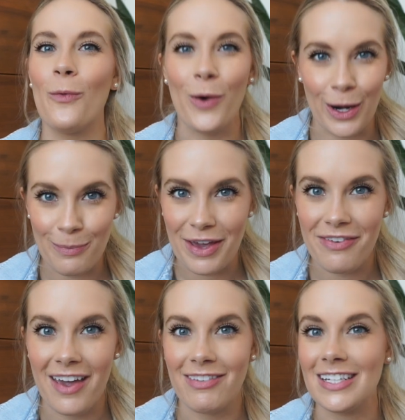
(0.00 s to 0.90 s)
what are my
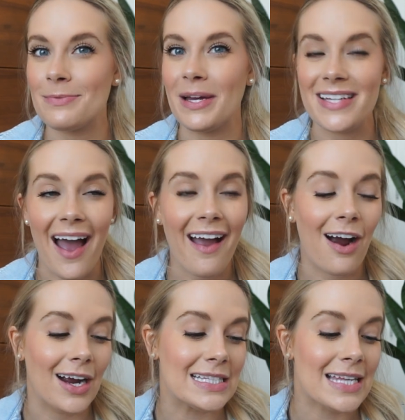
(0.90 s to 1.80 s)
favorites, my
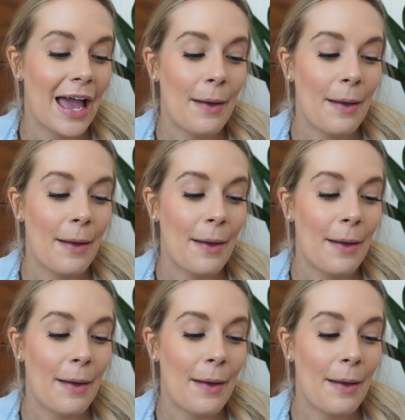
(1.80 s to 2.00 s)
diehards,